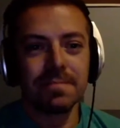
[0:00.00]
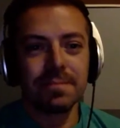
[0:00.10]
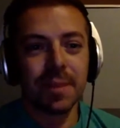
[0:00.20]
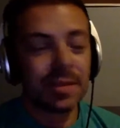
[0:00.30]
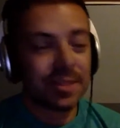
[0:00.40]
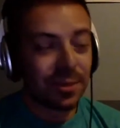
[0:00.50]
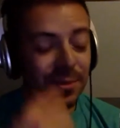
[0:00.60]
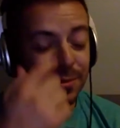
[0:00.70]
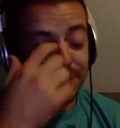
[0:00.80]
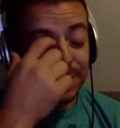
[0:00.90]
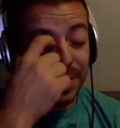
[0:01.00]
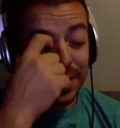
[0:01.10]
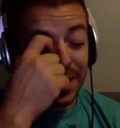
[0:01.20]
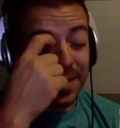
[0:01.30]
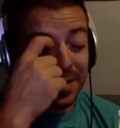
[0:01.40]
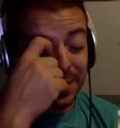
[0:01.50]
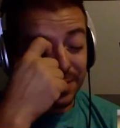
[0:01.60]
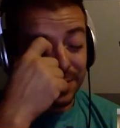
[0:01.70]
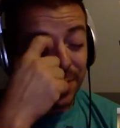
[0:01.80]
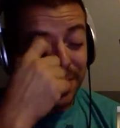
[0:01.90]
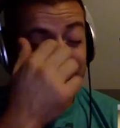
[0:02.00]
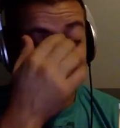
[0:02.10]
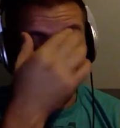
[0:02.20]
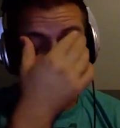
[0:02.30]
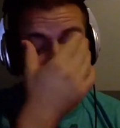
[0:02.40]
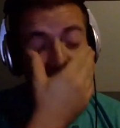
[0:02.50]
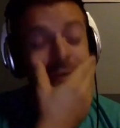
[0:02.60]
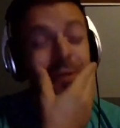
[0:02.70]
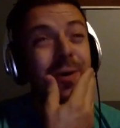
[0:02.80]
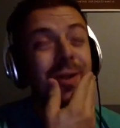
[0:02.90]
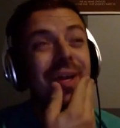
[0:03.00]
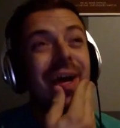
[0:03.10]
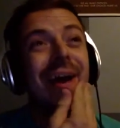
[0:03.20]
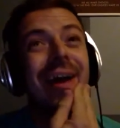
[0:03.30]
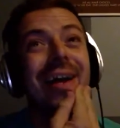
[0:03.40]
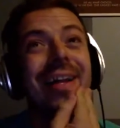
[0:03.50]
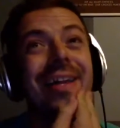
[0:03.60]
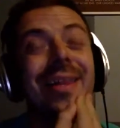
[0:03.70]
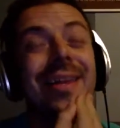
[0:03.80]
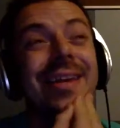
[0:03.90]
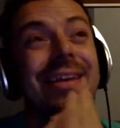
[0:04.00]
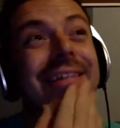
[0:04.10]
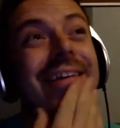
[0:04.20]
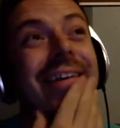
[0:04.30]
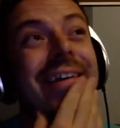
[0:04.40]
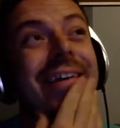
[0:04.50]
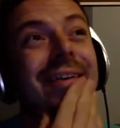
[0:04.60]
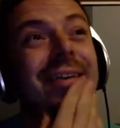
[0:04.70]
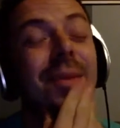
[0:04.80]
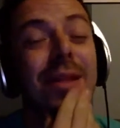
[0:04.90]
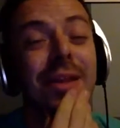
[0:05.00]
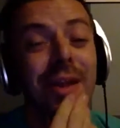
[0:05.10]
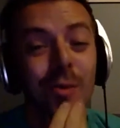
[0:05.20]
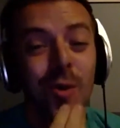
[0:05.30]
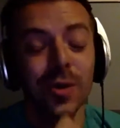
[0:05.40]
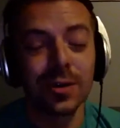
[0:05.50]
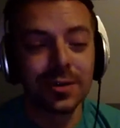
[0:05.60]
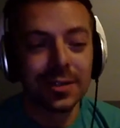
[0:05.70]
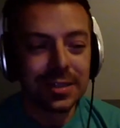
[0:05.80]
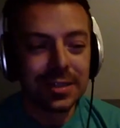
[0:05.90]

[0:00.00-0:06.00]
And so I think the way the story was told on the Monday Night War